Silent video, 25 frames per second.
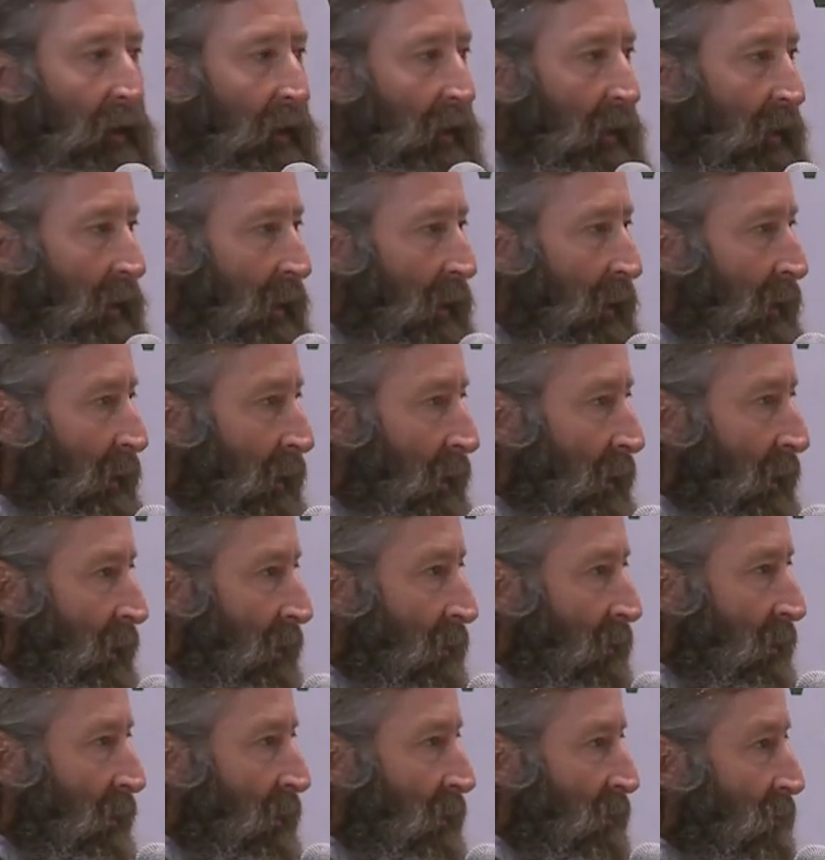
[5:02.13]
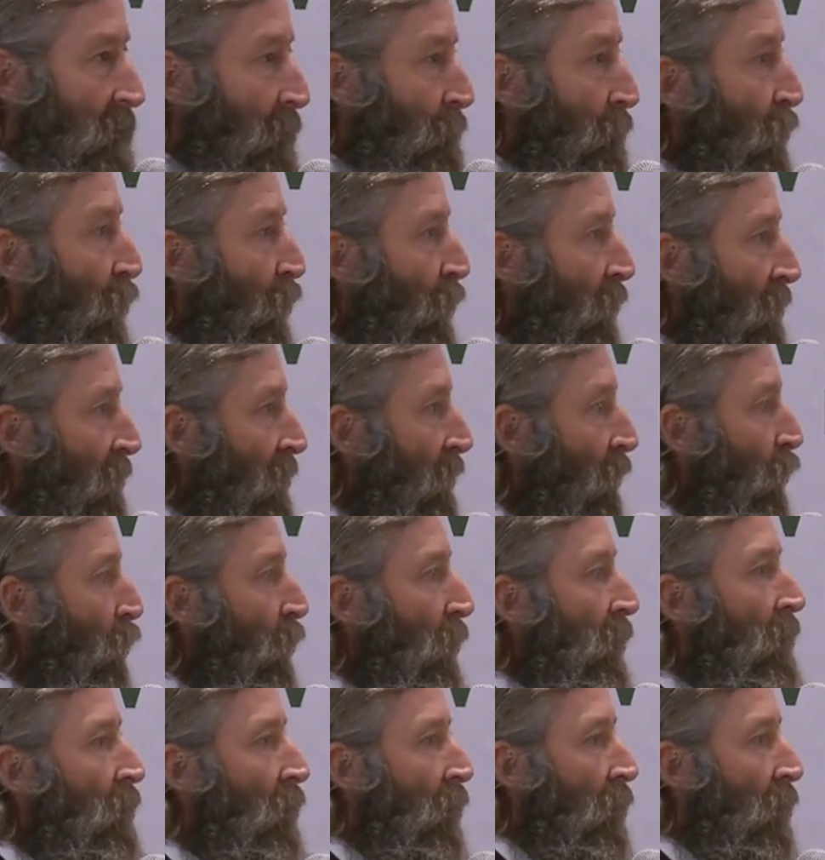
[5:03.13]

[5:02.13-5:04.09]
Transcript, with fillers: And I, and I think it's important that we